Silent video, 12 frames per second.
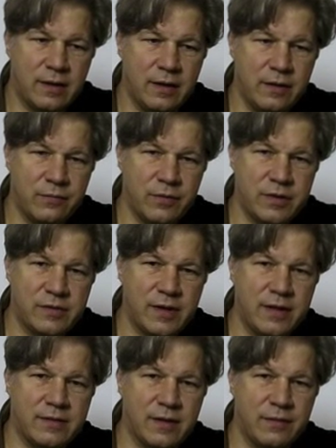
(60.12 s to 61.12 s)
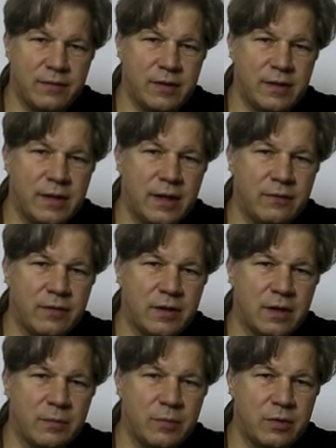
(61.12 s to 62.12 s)
kind of resets everything every
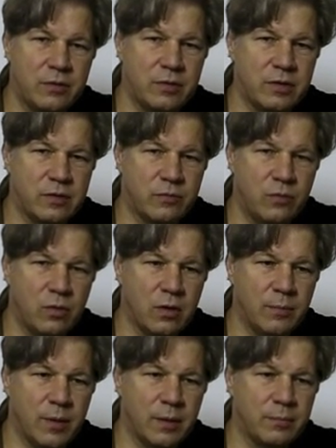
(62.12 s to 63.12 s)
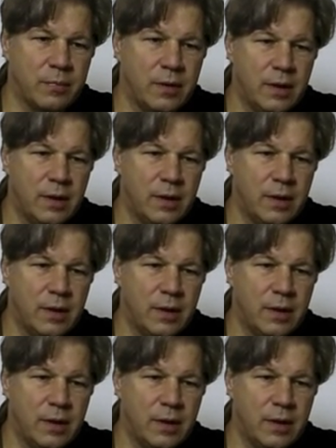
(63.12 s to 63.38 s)
time you do this warm-up.